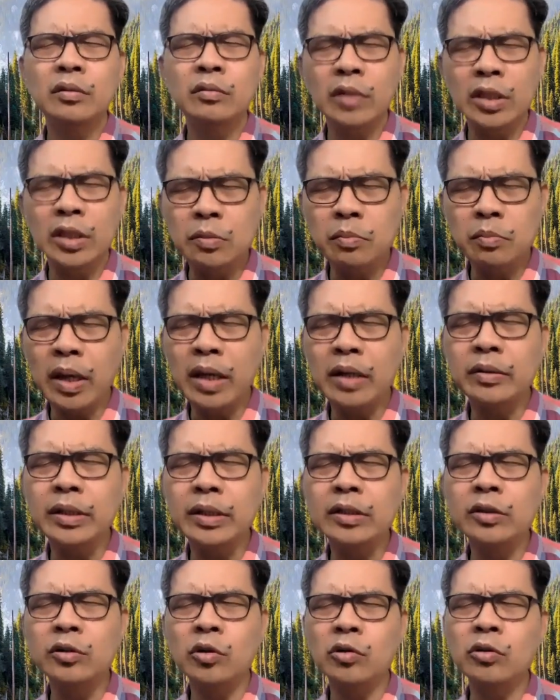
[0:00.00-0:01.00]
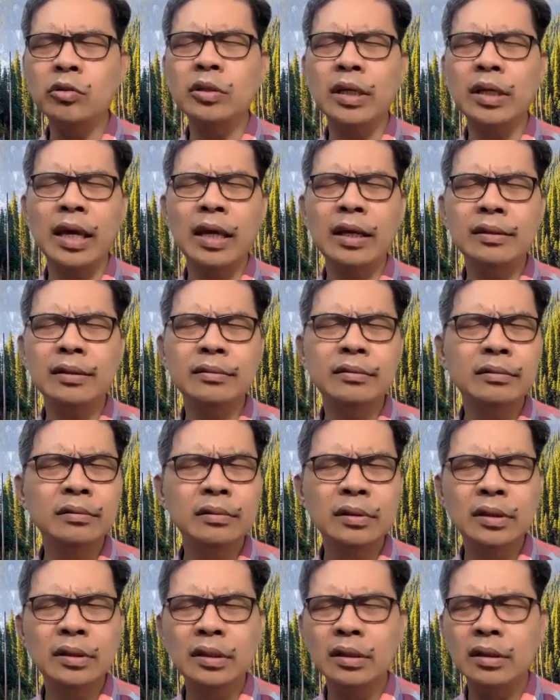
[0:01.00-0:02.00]
was buried, rose again,
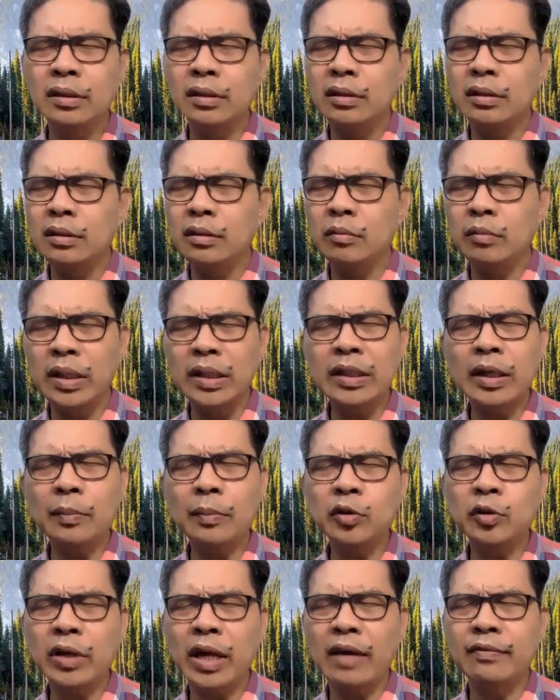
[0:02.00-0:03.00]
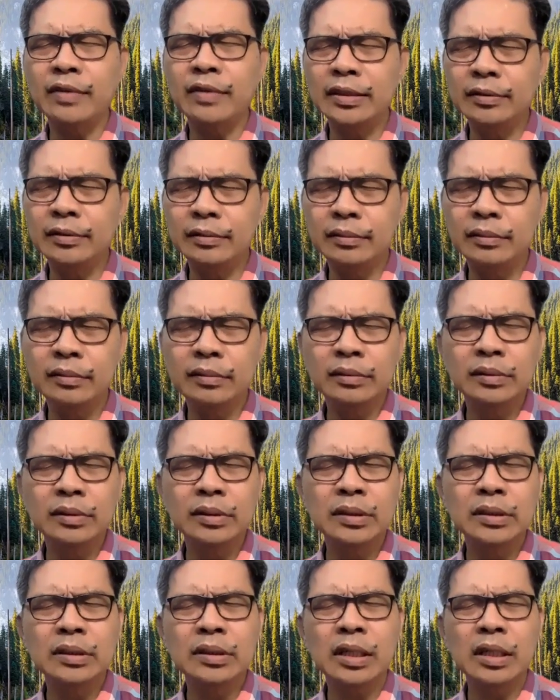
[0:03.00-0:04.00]
went up to heaven,
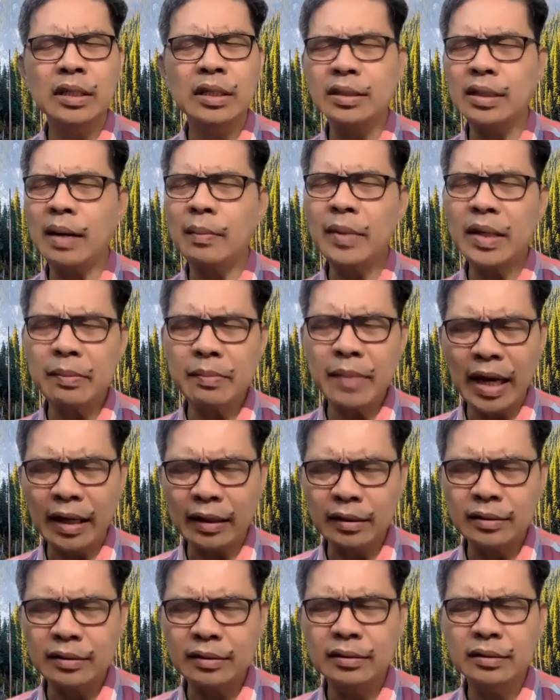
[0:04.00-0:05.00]
is coming back.